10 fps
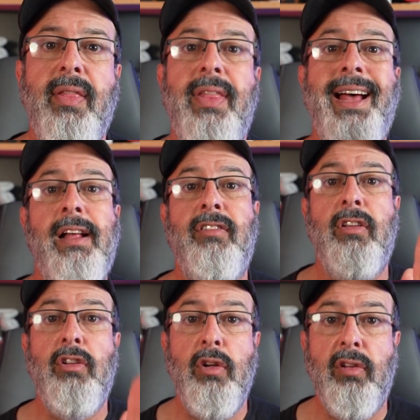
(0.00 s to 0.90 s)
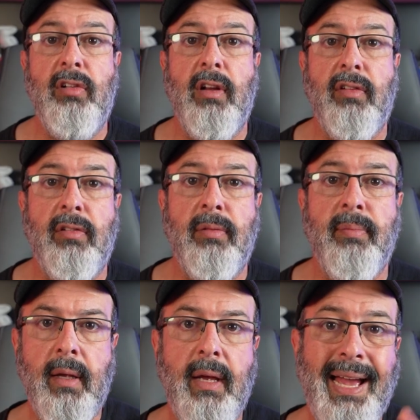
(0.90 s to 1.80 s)
That's useless.
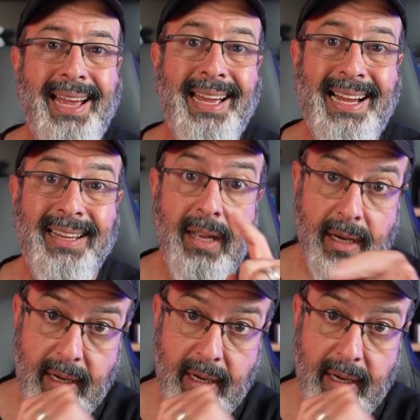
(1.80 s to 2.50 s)
AI